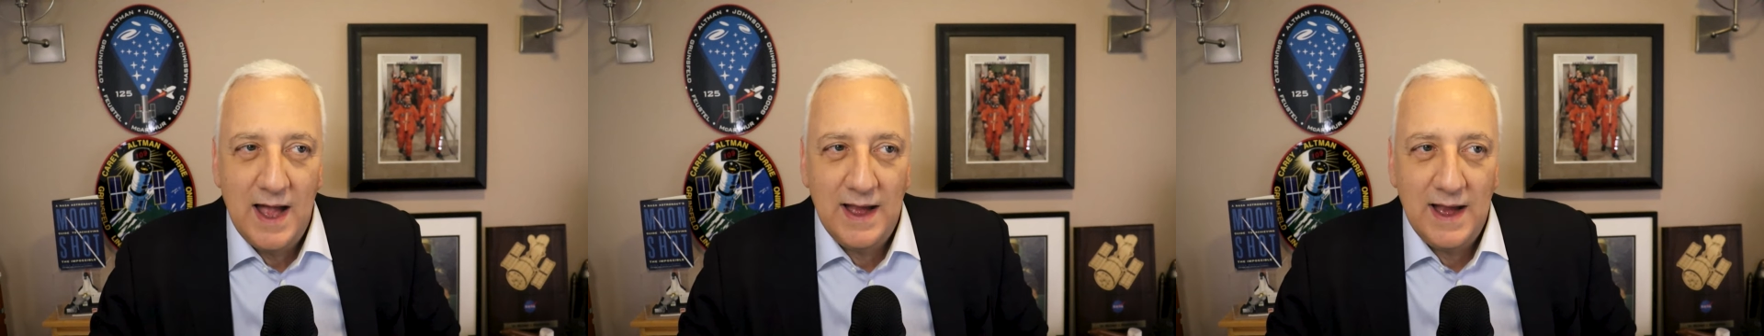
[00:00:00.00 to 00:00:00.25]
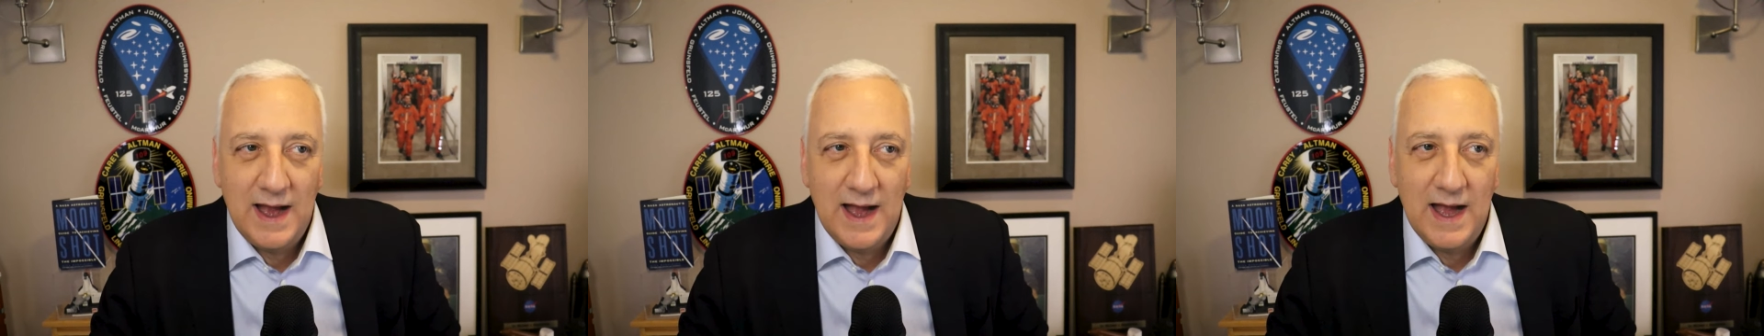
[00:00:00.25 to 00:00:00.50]

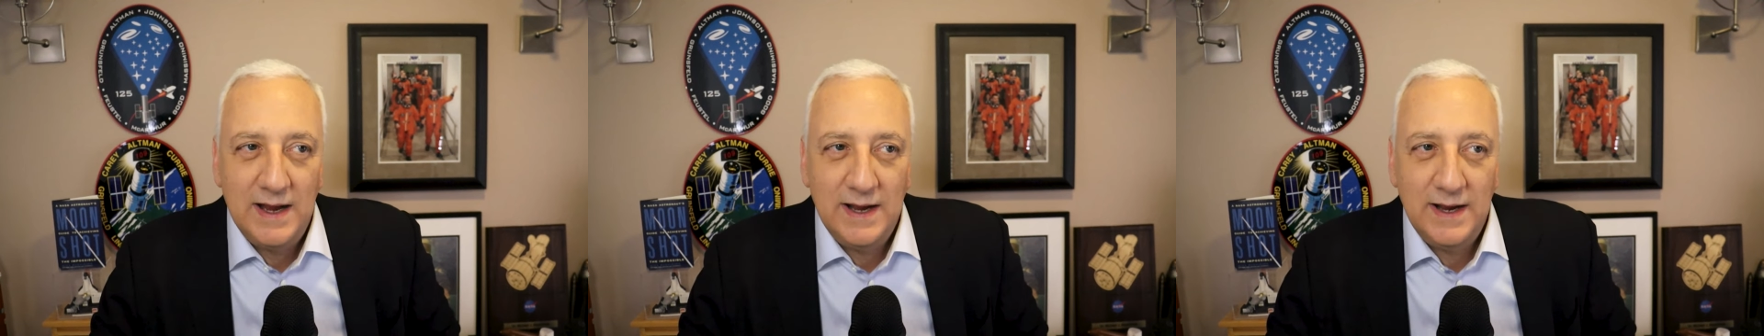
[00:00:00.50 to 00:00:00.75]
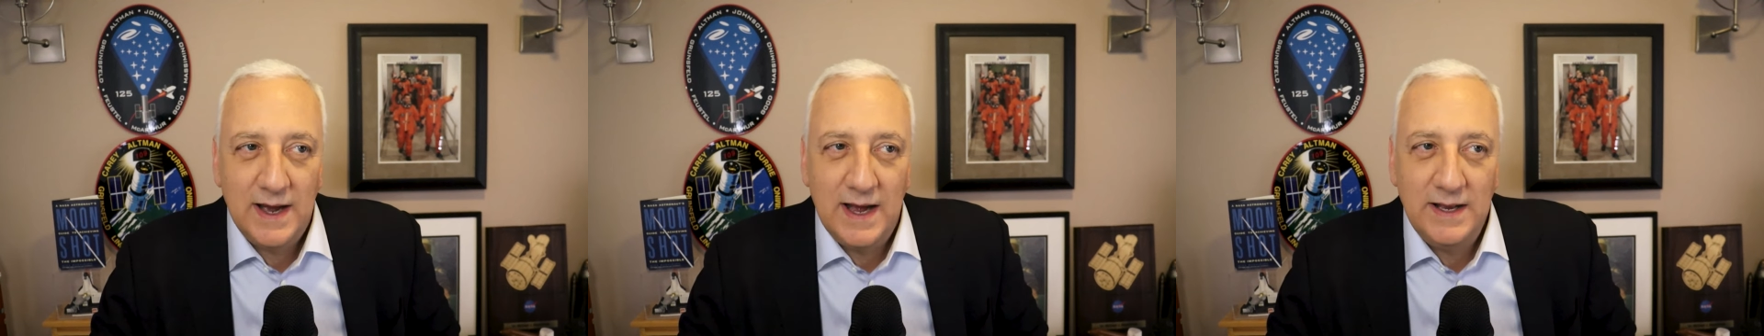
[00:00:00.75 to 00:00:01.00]
I
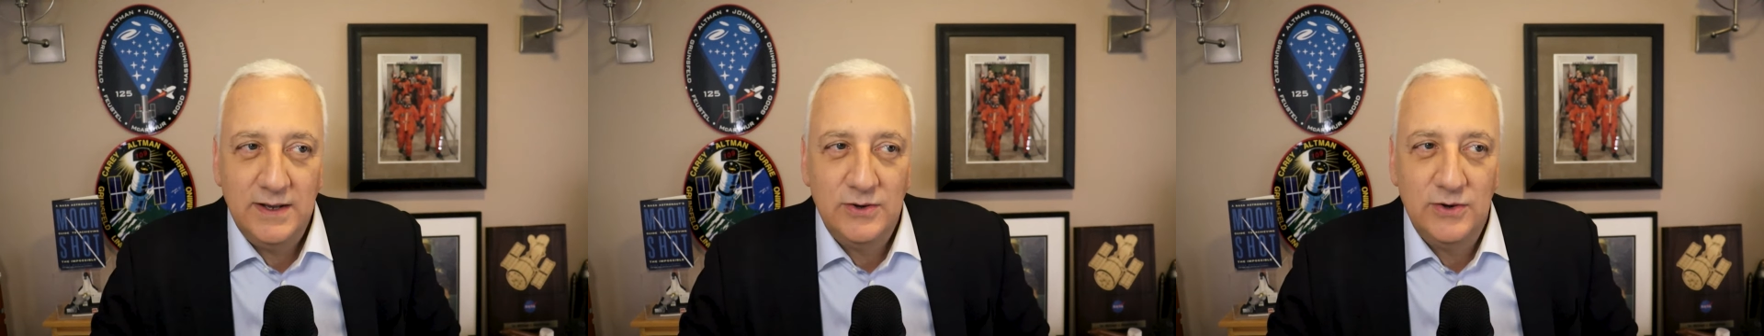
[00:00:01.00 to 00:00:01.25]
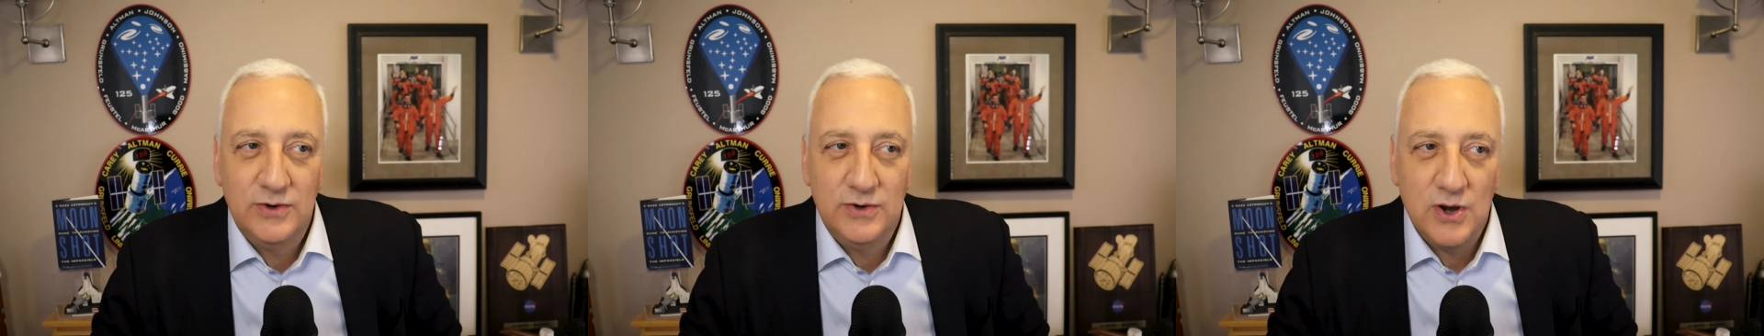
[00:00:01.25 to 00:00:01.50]
I I
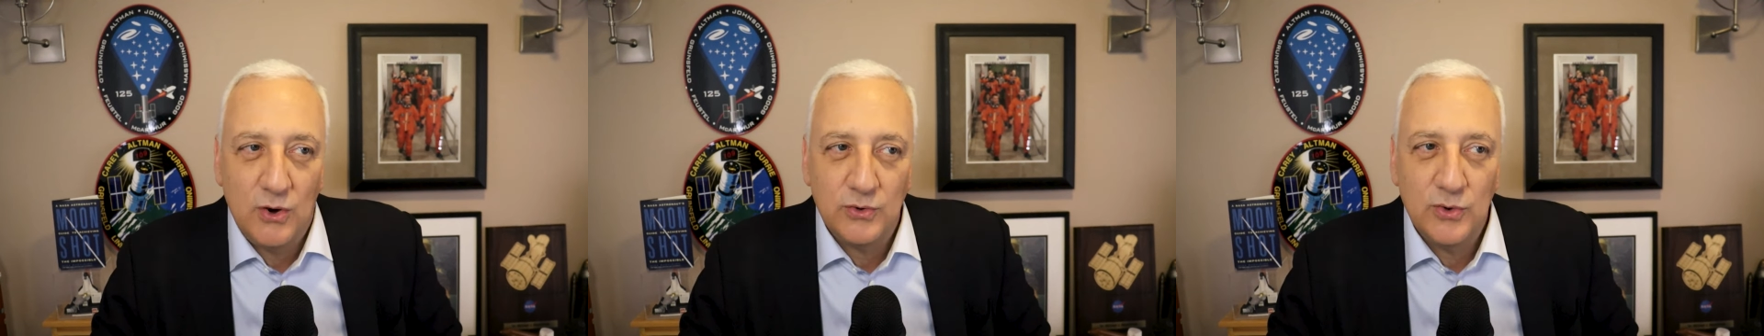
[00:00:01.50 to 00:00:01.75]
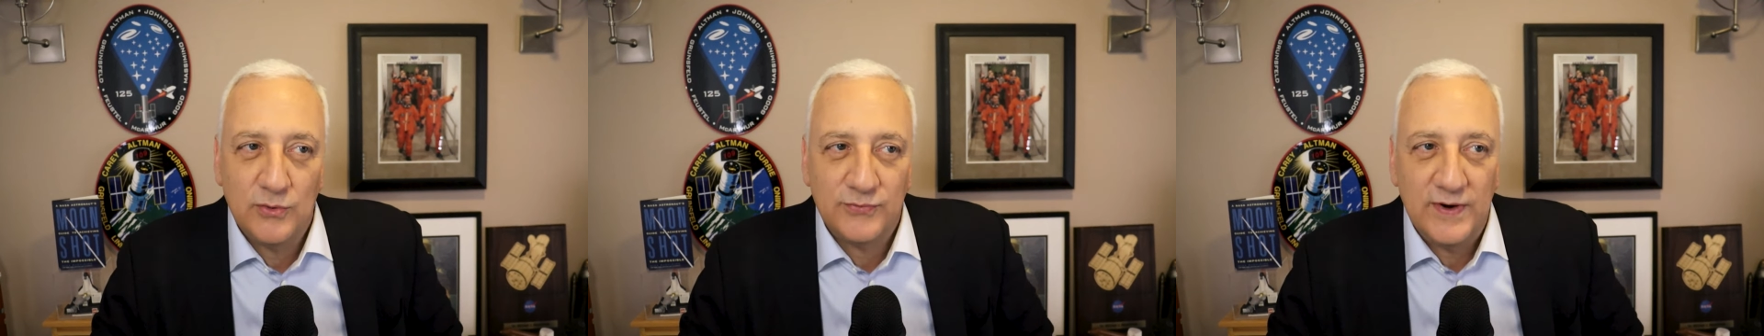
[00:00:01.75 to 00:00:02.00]

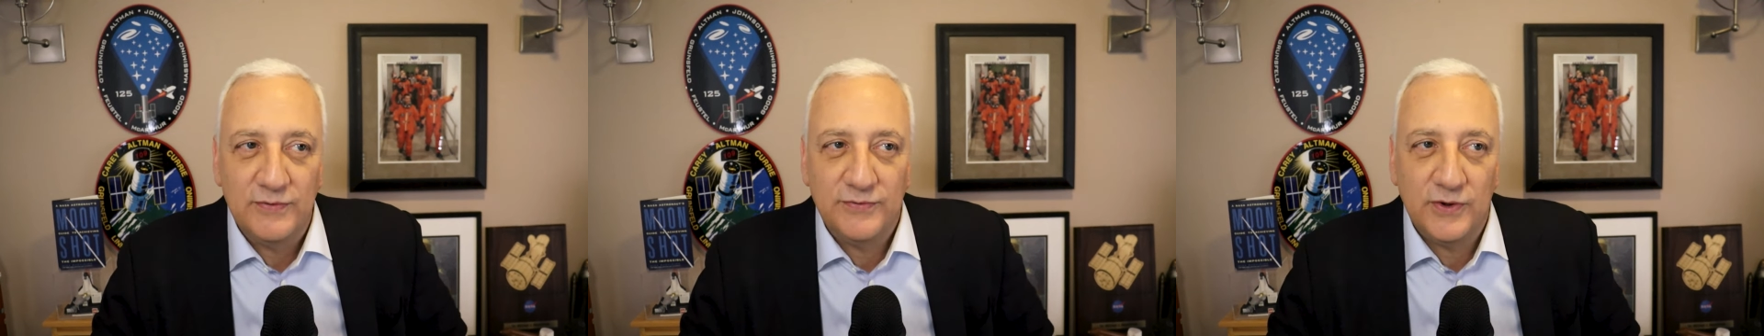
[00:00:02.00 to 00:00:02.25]
don't know if I